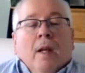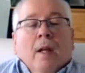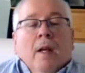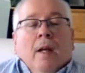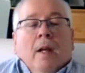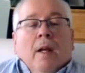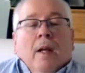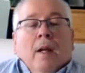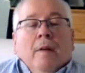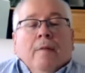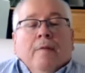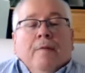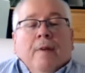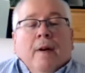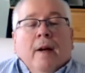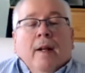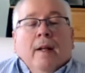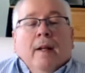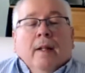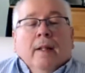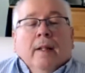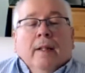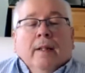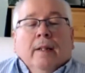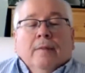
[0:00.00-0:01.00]
And
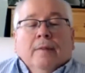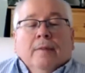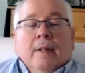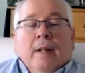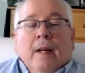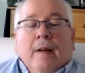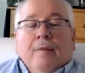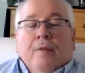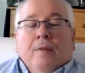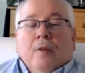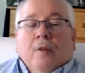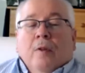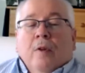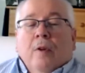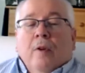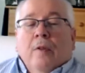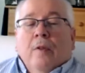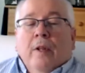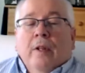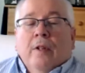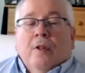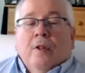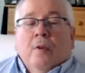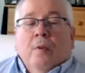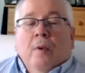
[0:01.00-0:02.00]
finally, after all
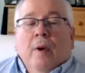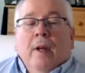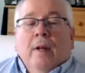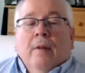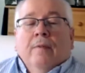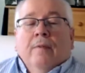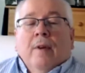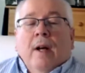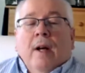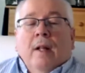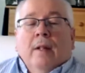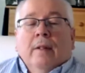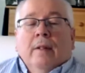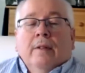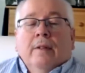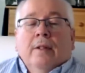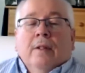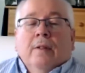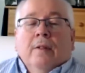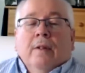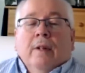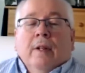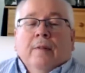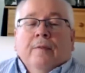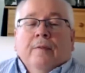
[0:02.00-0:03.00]
these great
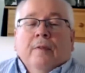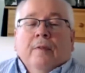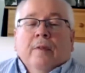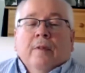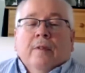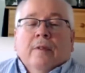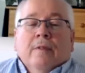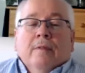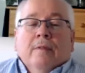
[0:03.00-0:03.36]
volunteer efforts,